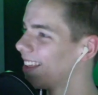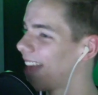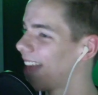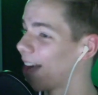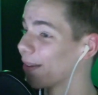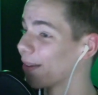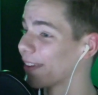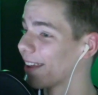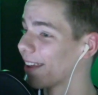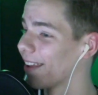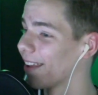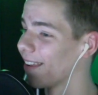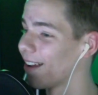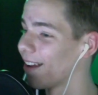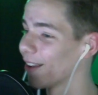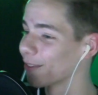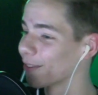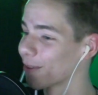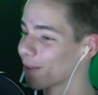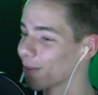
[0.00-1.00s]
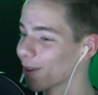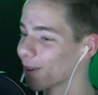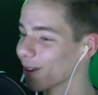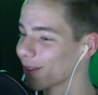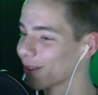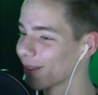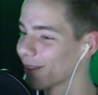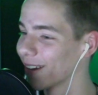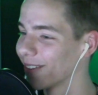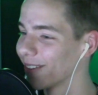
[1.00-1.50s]
I was at a loss for
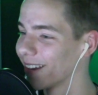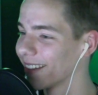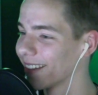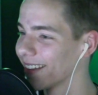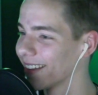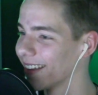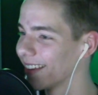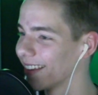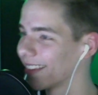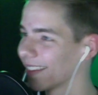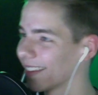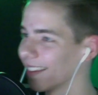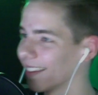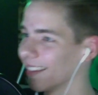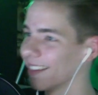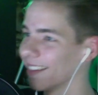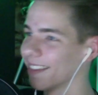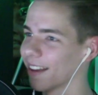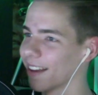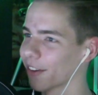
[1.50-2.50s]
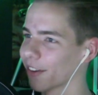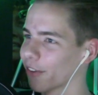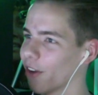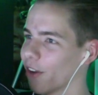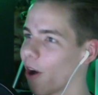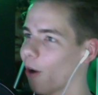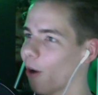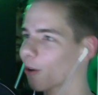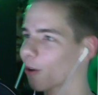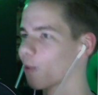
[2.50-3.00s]
words when I read this. There's an
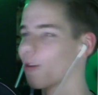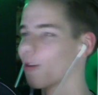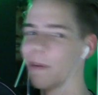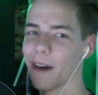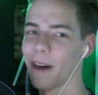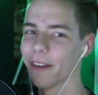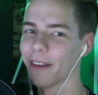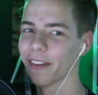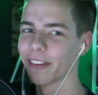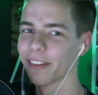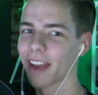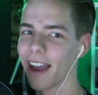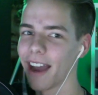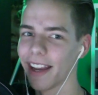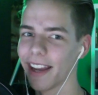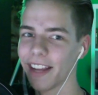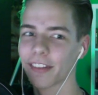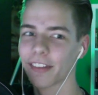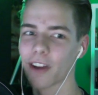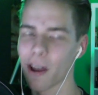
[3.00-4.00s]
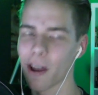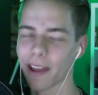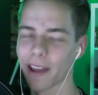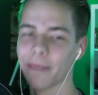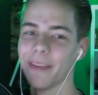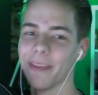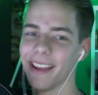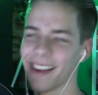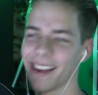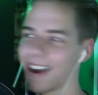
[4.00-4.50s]
article about this guy and he's
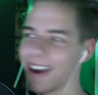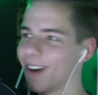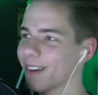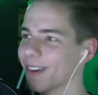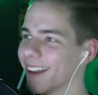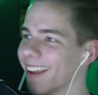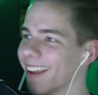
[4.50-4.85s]
calling me out.